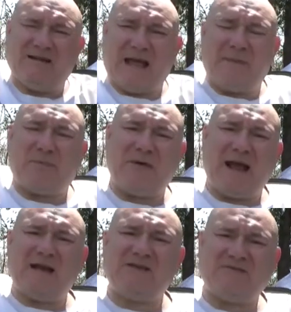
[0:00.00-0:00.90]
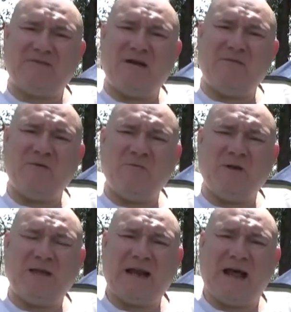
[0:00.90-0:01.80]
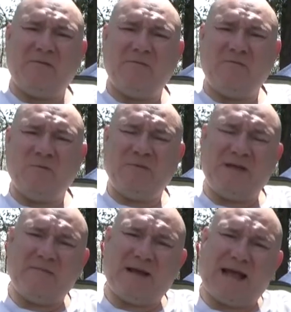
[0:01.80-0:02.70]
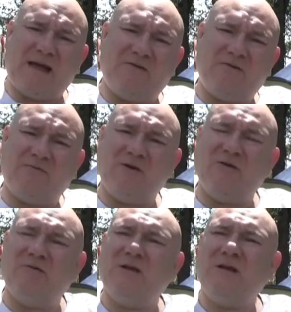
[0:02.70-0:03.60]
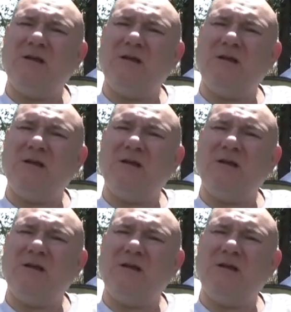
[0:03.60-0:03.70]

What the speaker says: apparatus for when we get back out on the road.